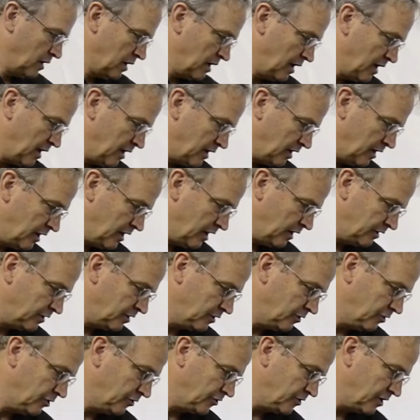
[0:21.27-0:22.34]
and
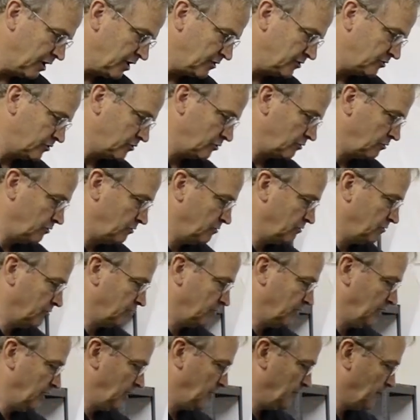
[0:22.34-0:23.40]
connected the tester,
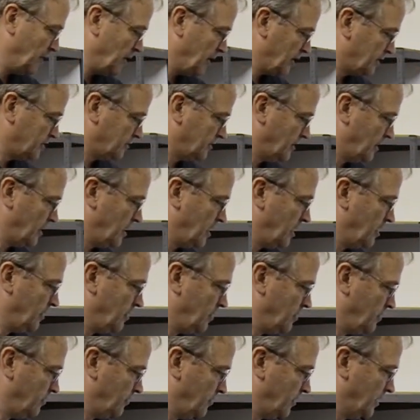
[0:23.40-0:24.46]
e-box, and
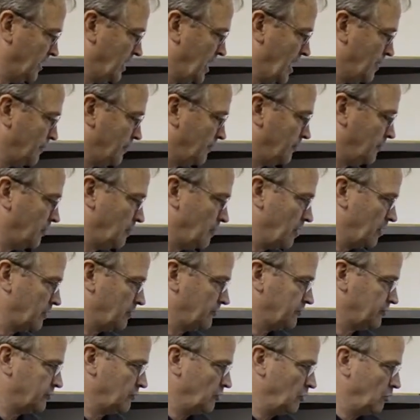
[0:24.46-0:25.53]
the camera from the
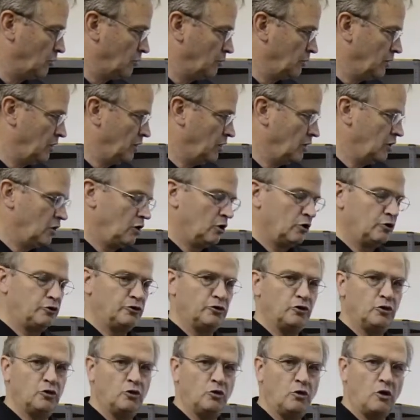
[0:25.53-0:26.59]
microscope
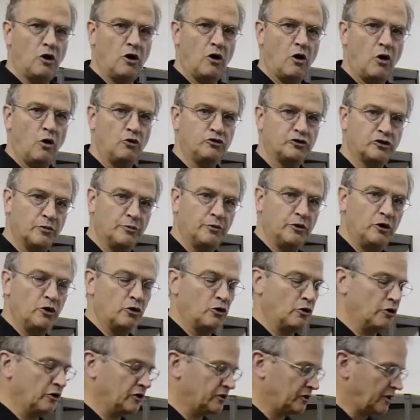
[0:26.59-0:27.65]
to a host
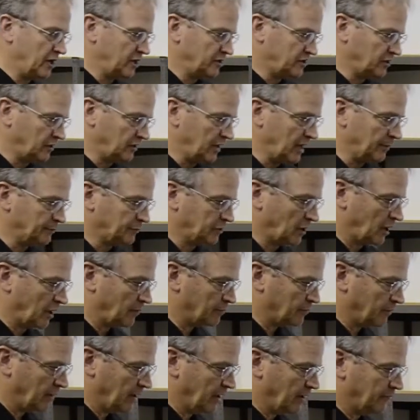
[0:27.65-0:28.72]
computer, in this case a
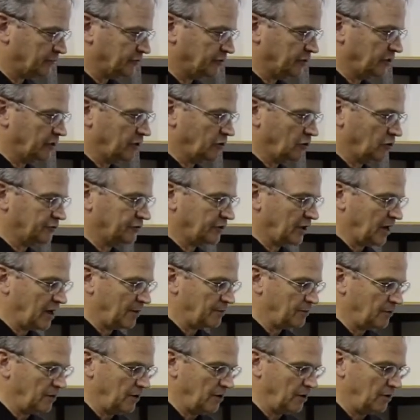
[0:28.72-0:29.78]
laptop I have sitting on
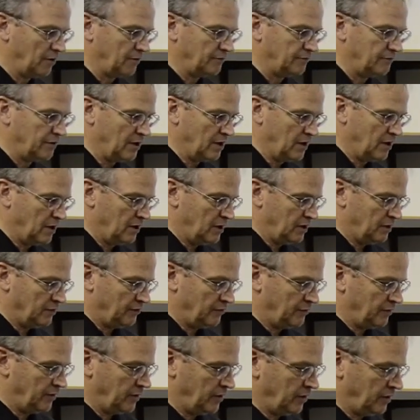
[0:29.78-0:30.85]
top of
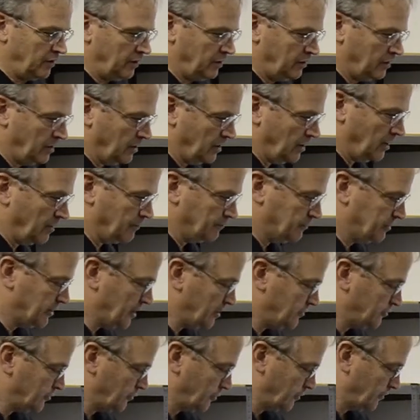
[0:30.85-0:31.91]
the
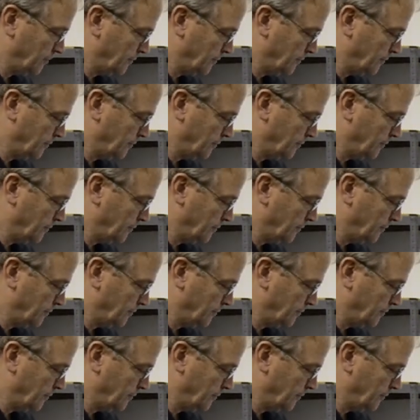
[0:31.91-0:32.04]
tester.